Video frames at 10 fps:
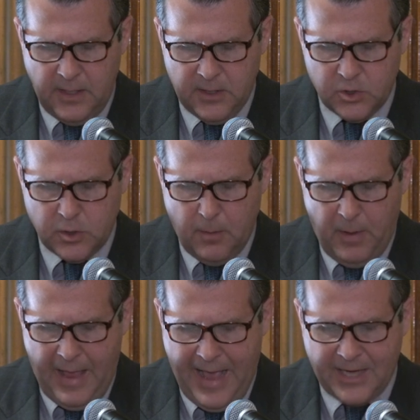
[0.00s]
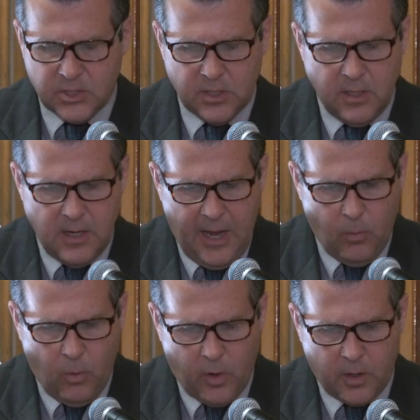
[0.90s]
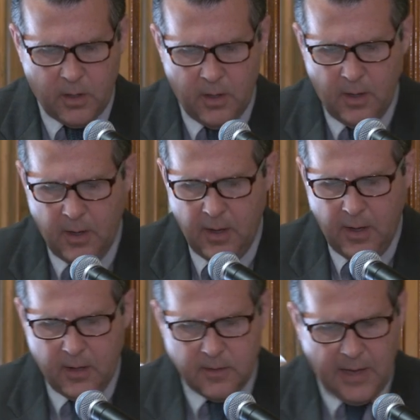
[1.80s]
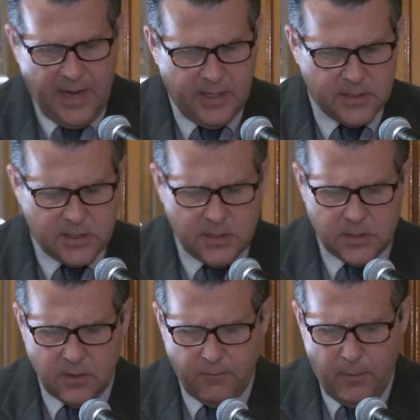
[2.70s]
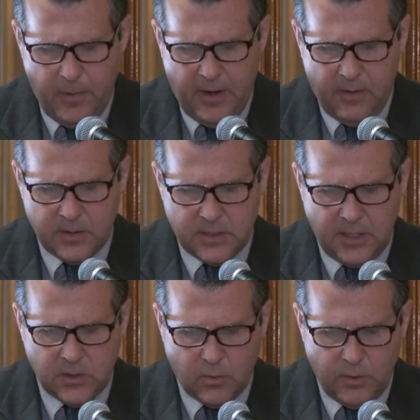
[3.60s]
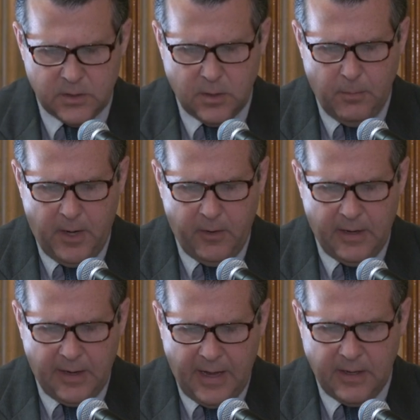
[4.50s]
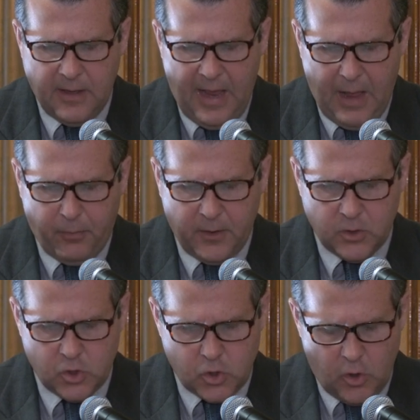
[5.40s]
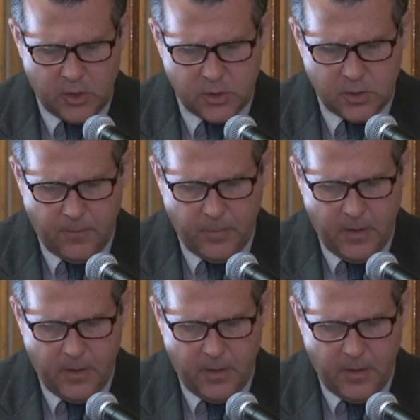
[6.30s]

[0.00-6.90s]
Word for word: Leadership Action Network, Diocese of the Marin St. Teresa Marianite Catholic Church,